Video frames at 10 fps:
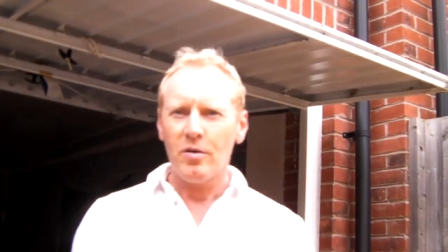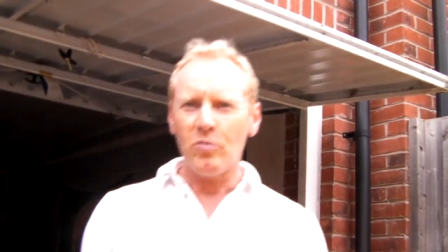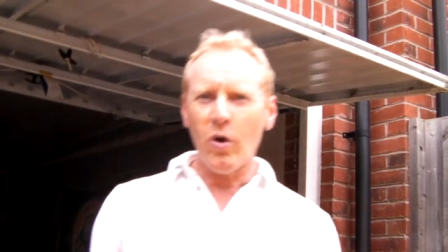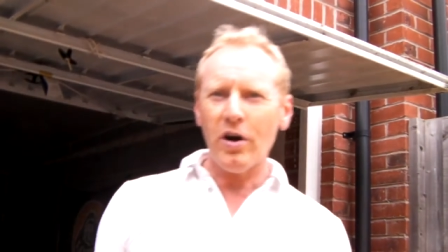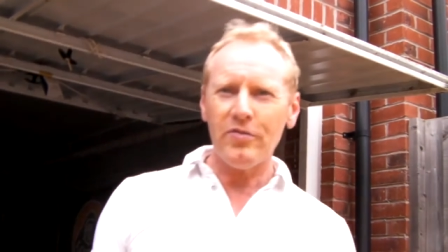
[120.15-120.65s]

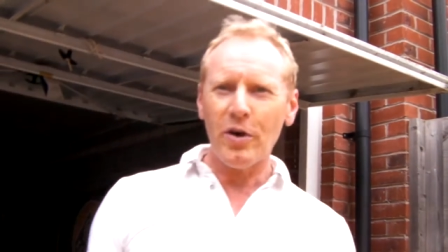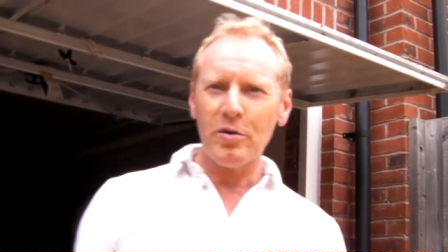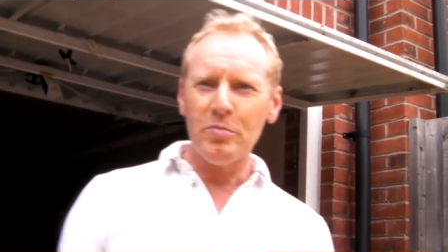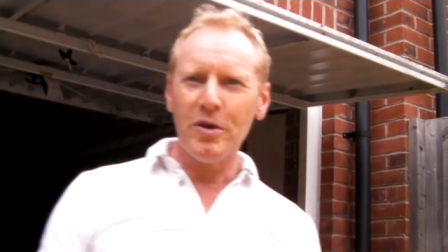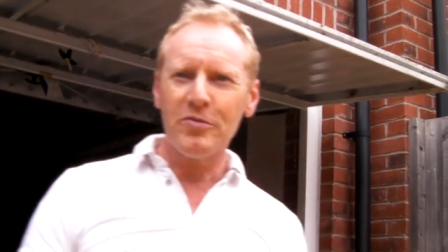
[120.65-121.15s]
Why have I
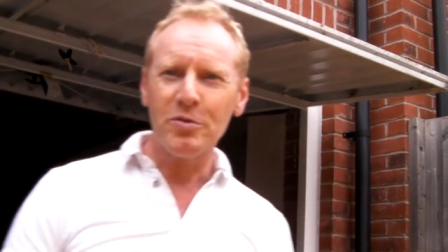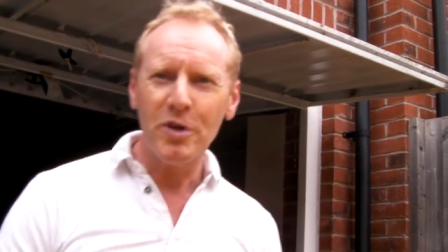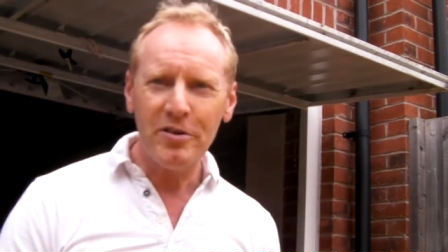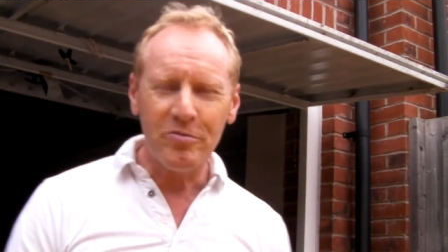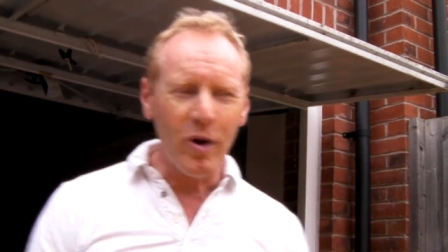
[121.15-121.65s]
removed the
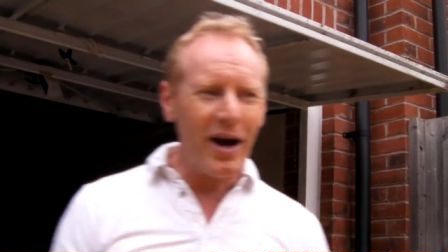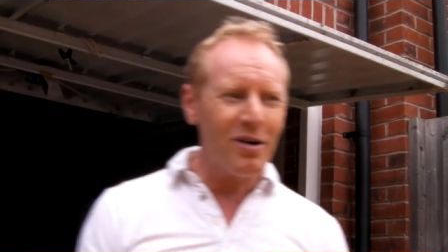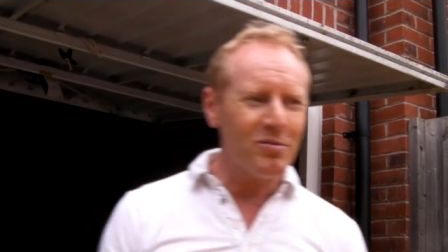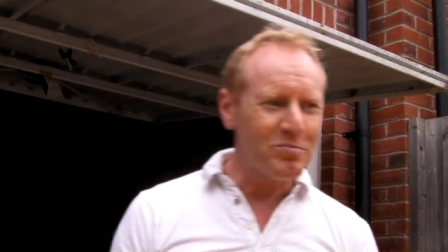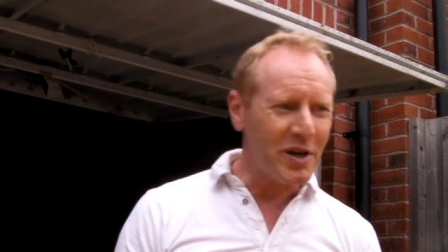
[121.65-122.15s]
roof?
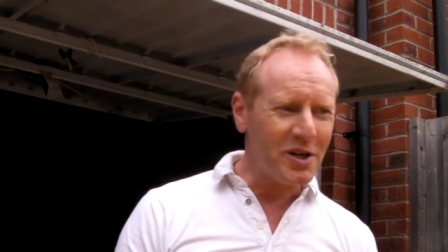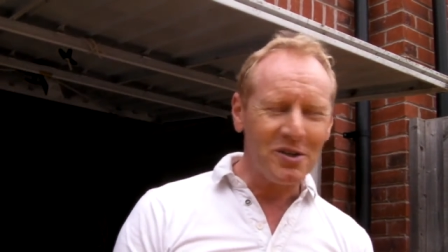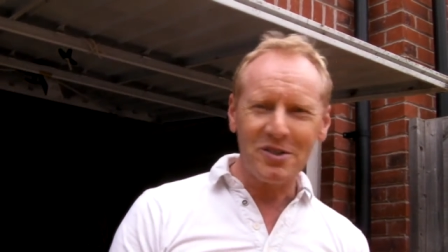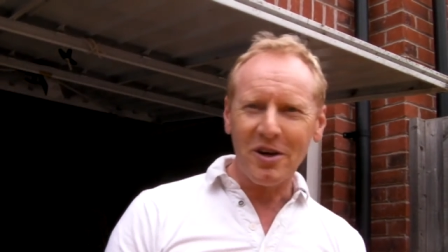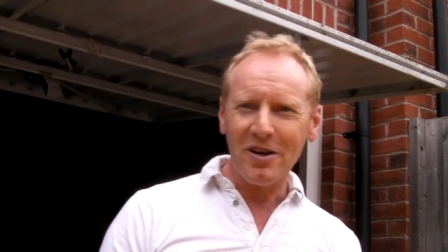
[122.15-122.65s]
Well, because I